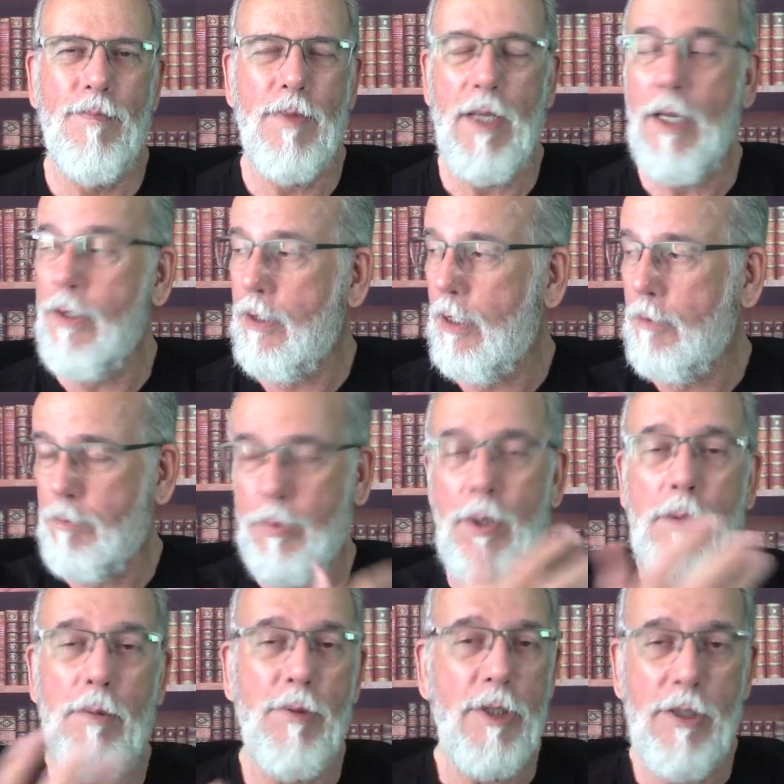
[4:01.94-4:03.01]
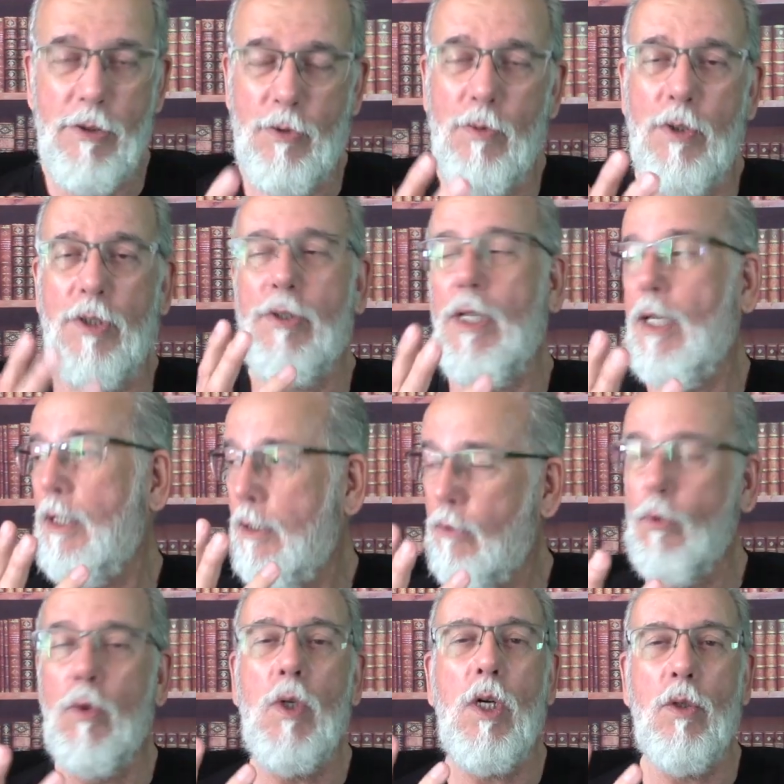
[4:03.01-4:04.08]
And probably this was kind of,
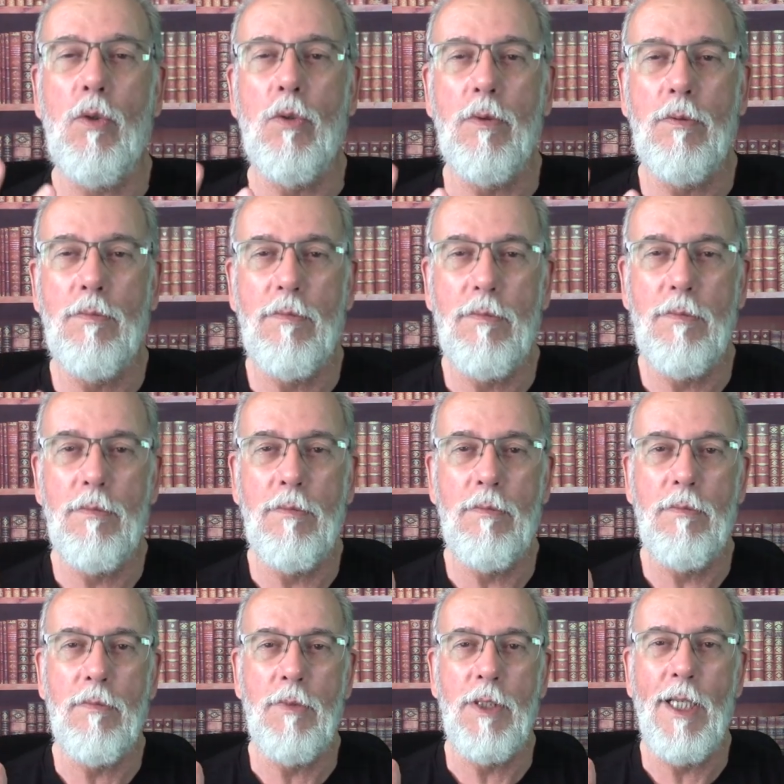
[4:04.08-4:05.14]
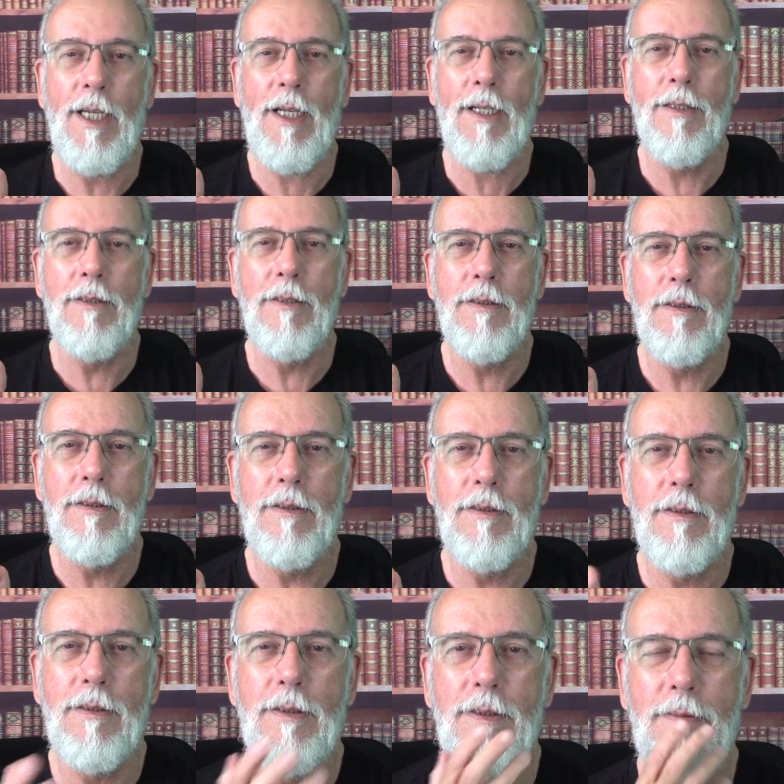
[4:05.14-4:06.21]
whoa, yeah.
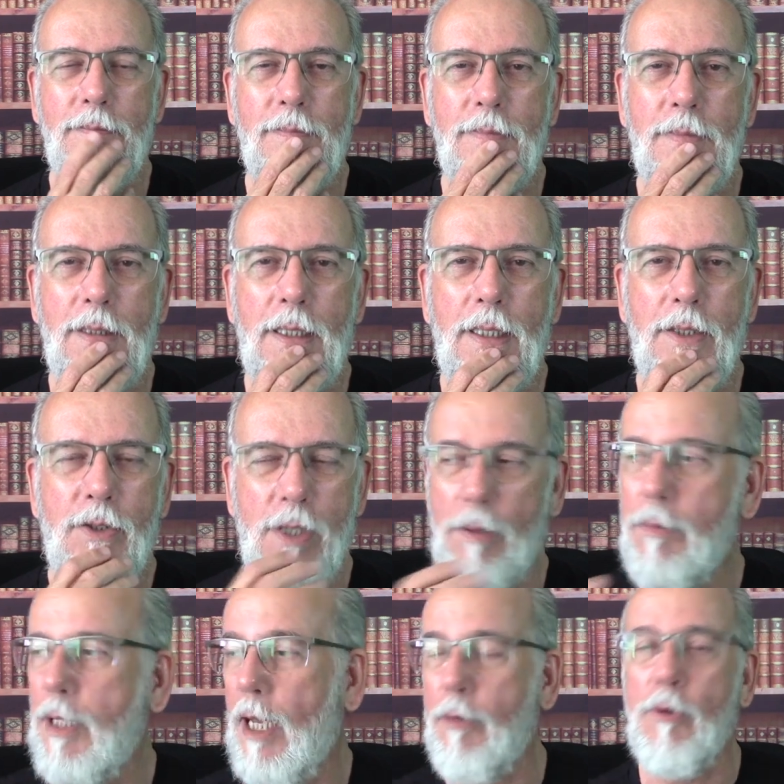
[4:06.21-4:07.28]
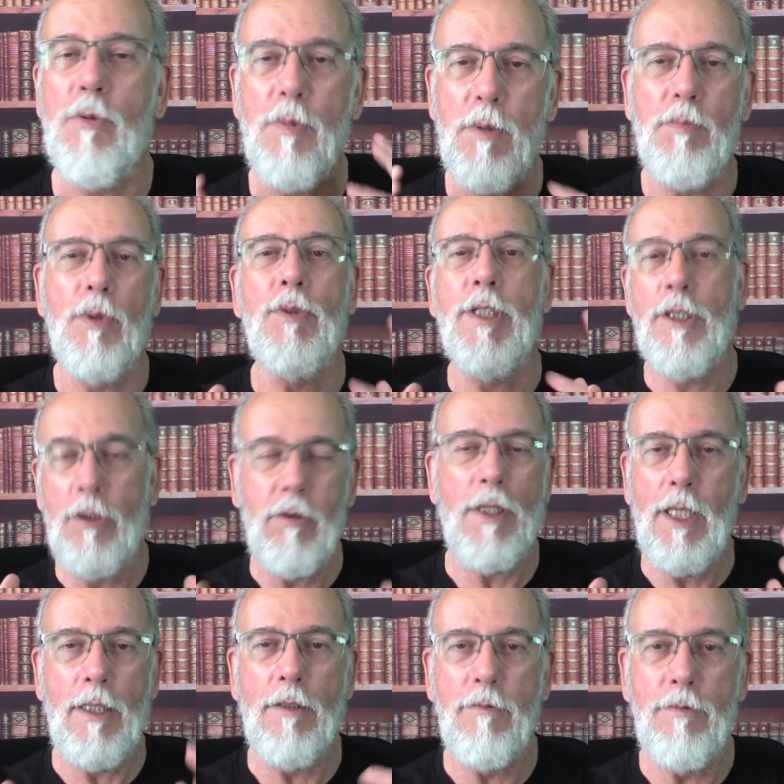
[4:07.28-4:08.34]
Sometimes people need to
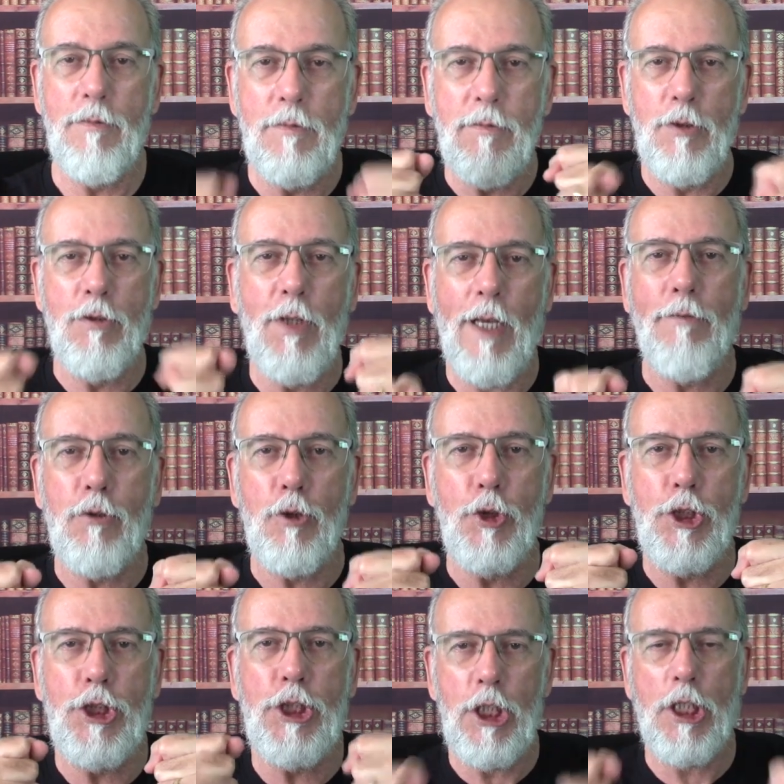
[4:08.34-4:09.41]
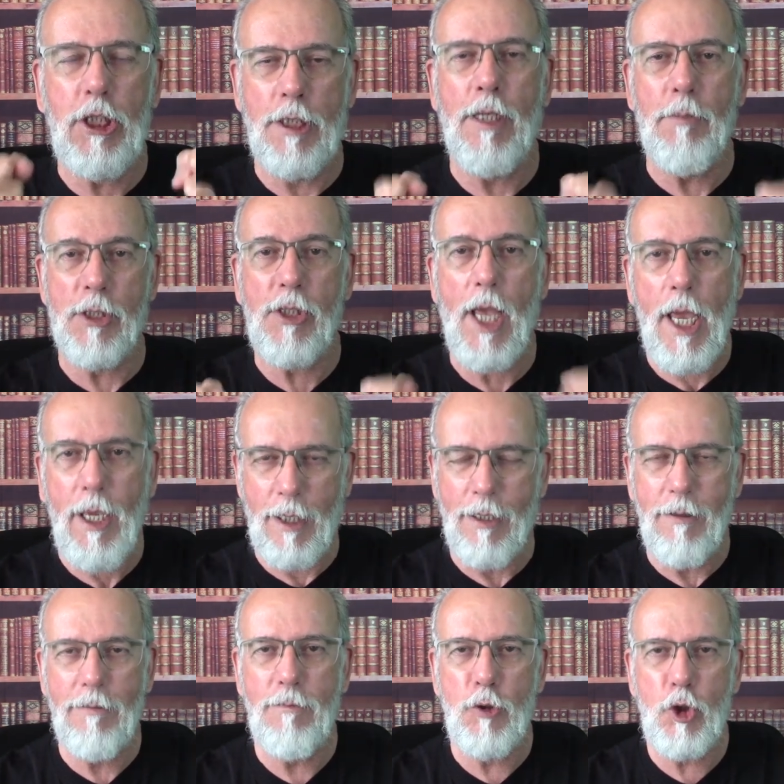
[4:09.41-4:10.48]
kind of, you have to shook them and say, "Hey,
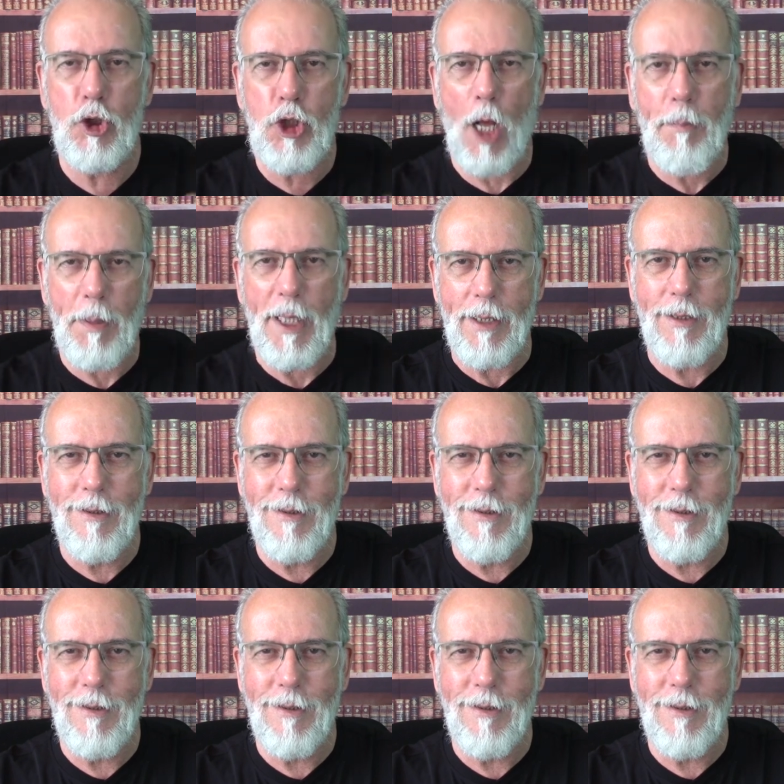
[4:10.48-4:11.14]
stop it.